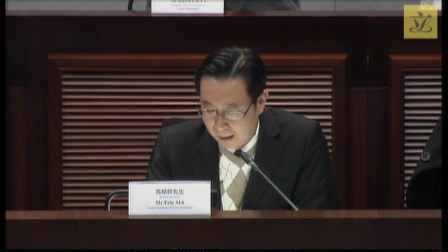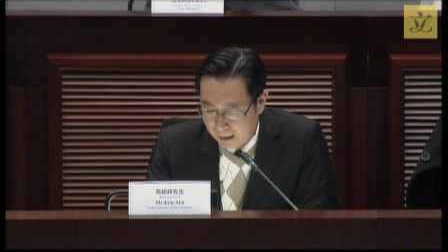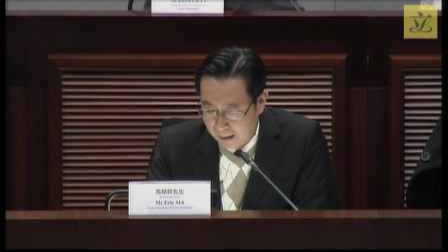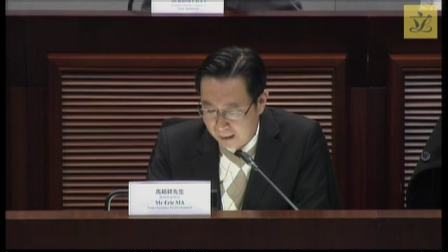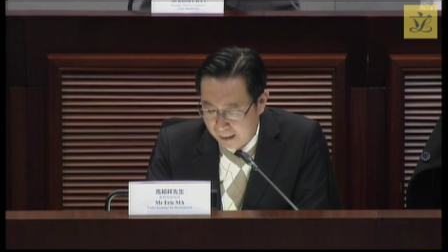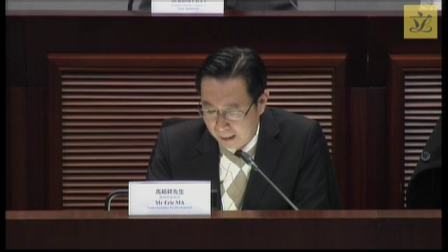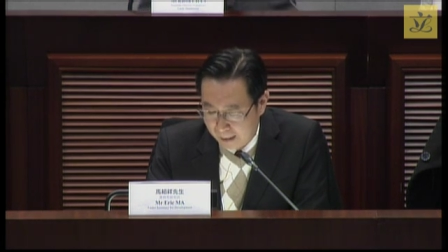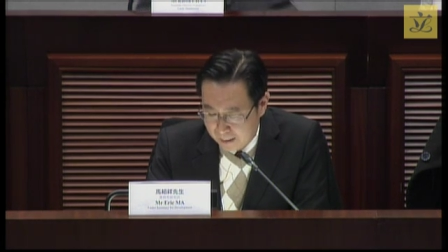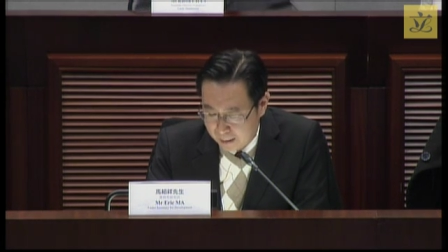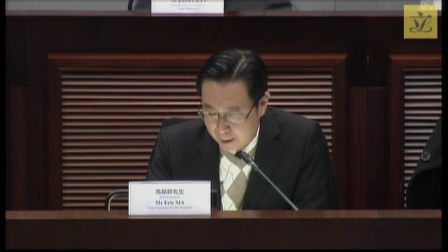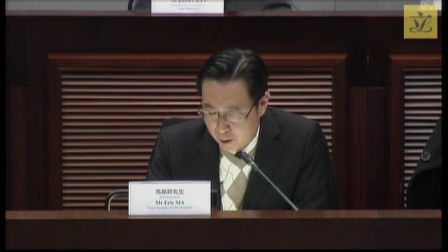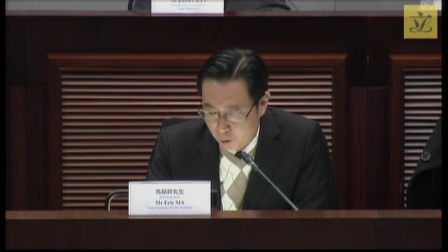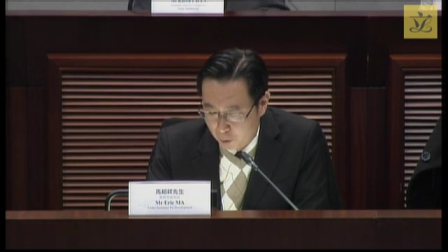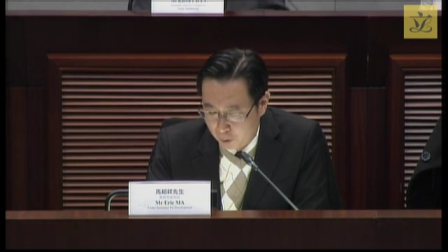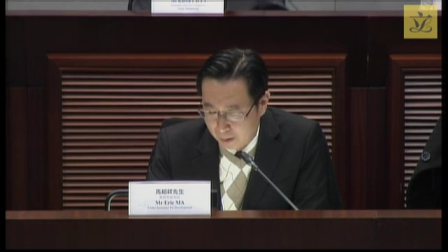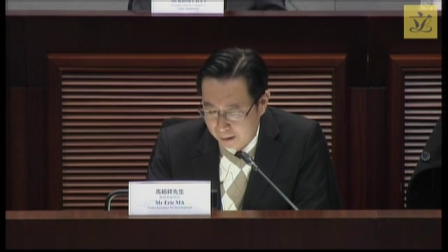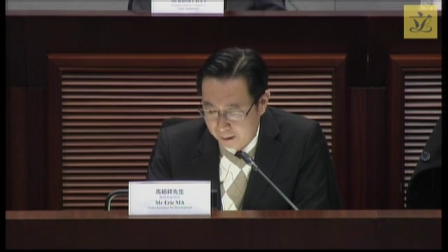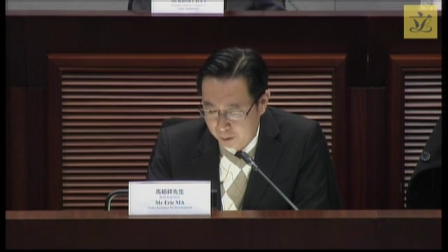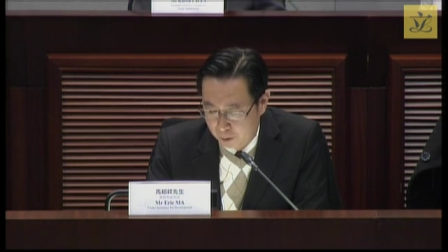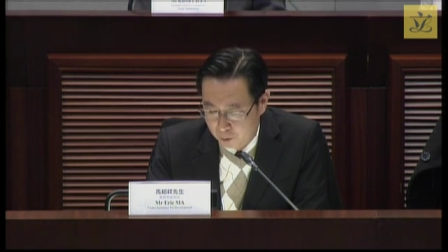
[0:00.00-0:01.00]
um, of the
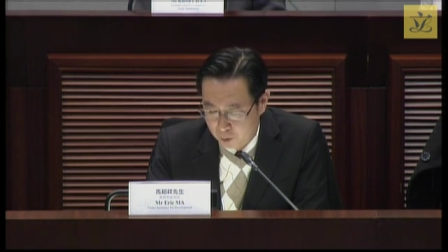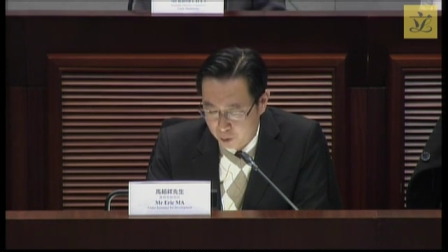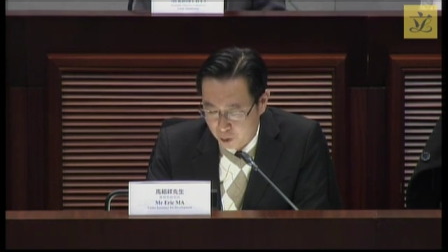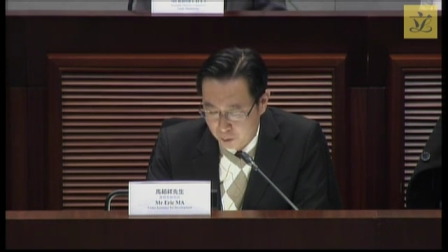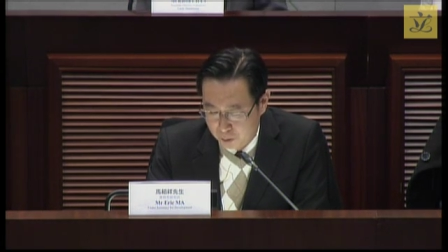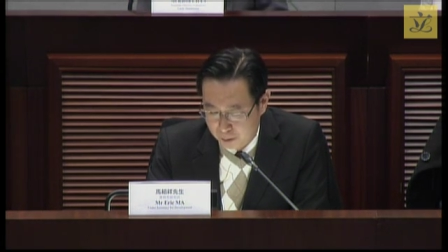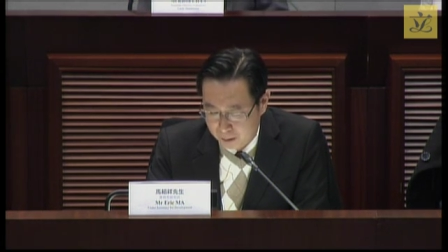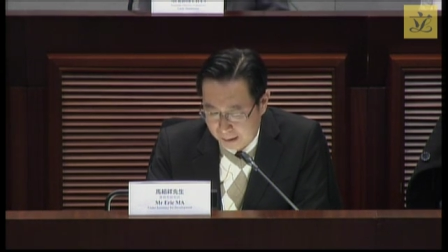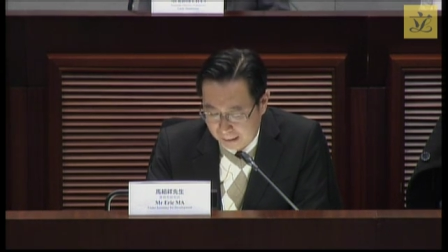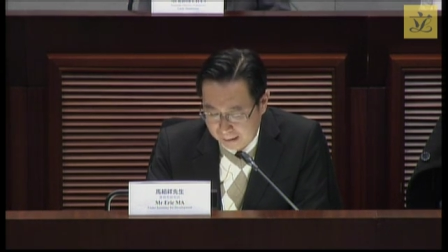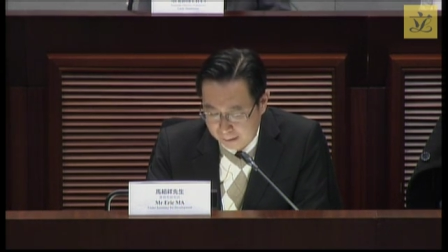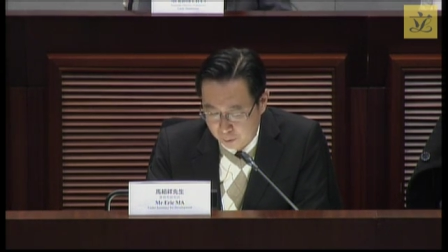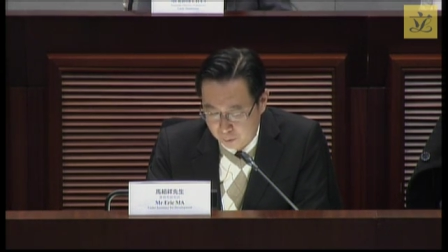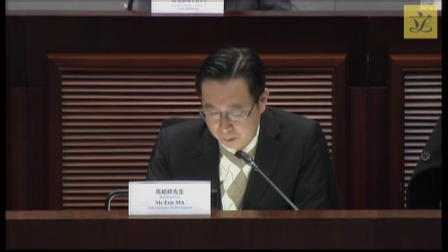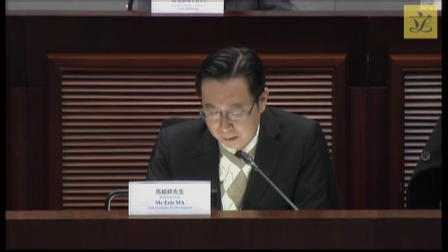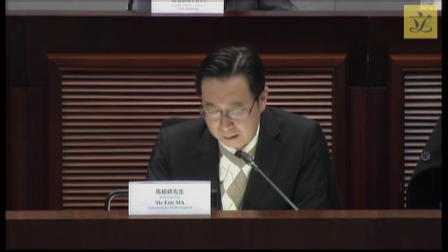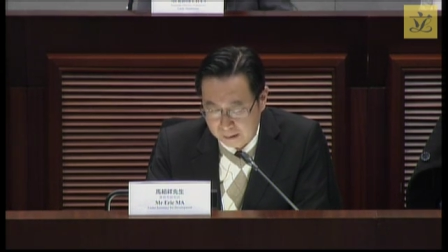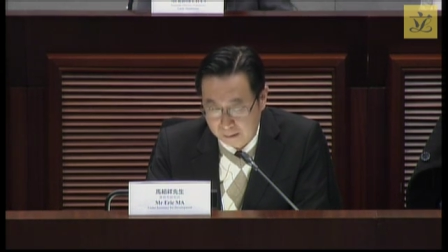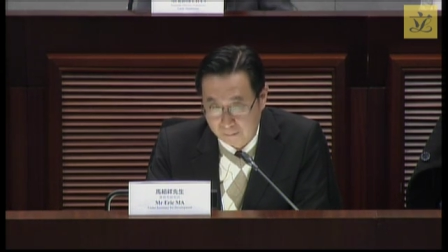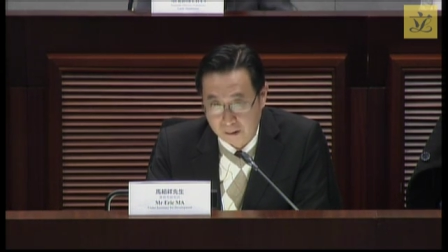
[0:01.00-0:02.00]
Longchuan Court and
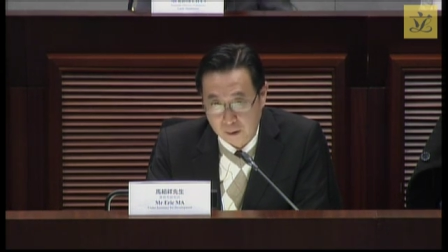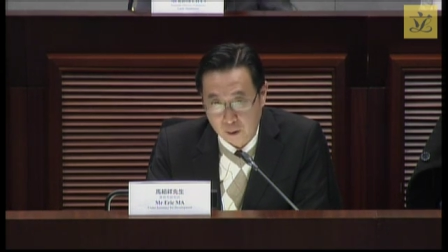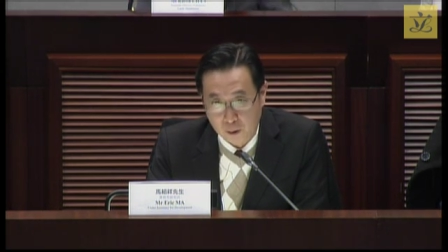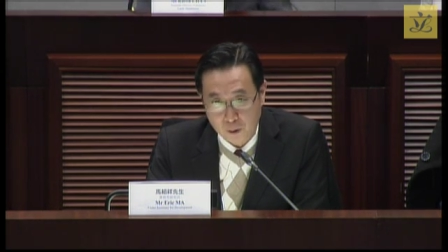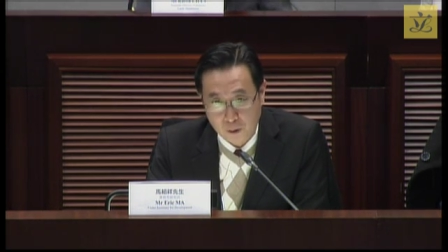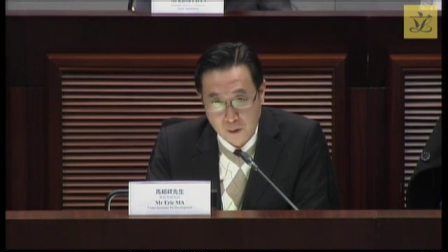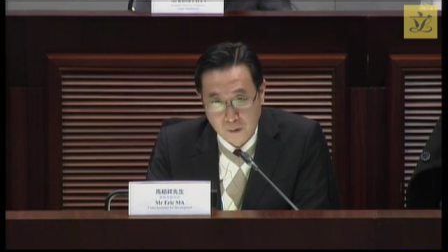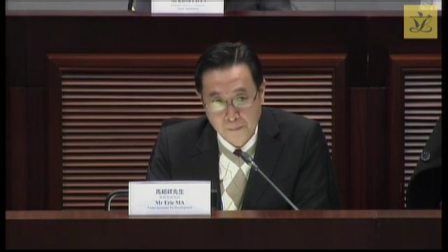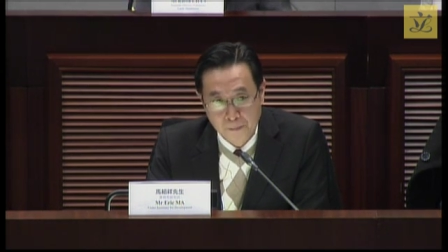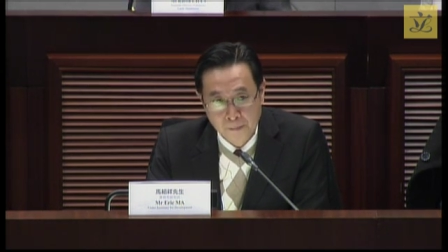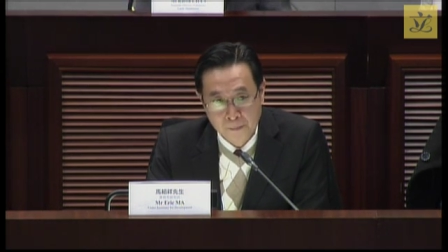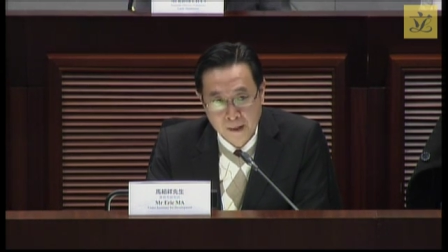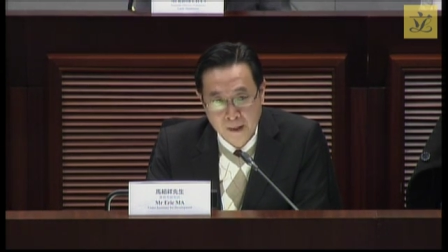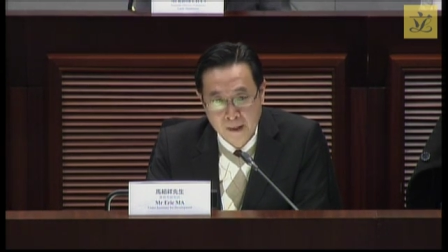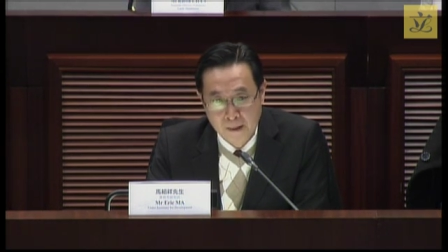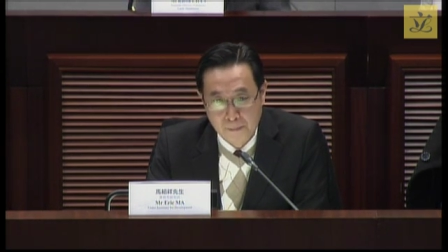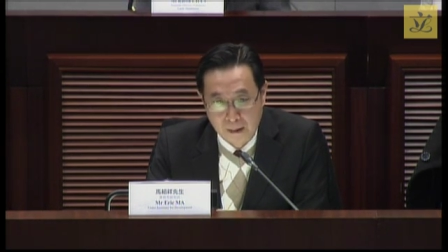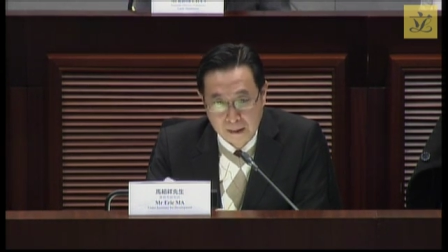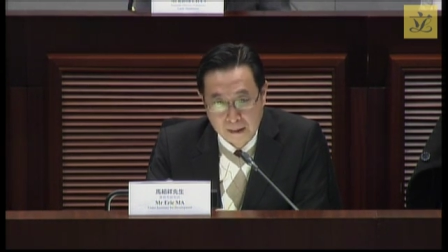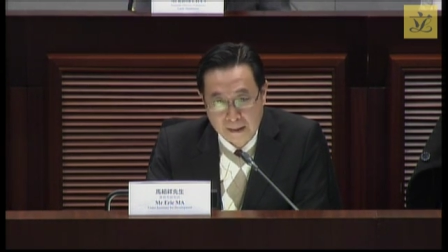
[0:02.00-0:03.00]
the Thesaurus
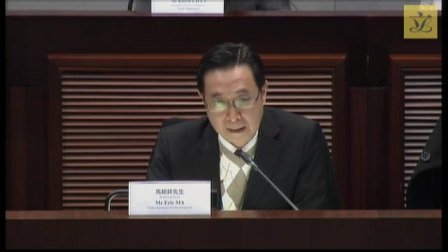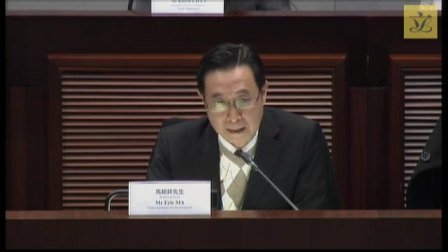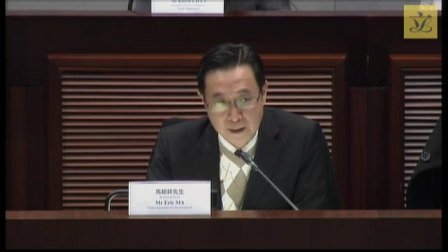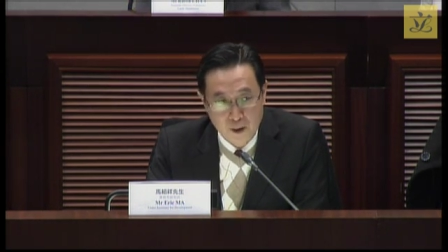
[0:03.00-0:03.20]
Court.